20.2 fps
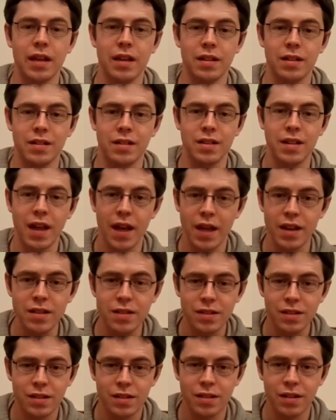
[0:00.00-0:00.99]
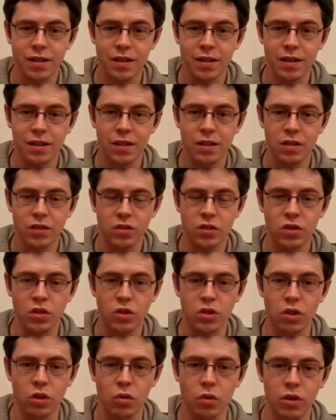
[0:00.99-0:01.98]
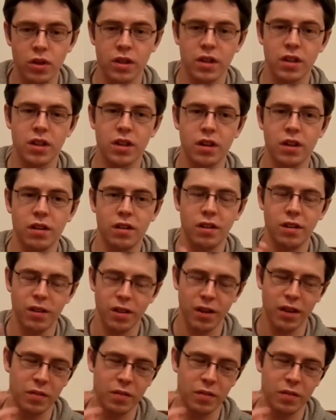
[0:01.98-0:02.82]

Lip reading: intended to do it,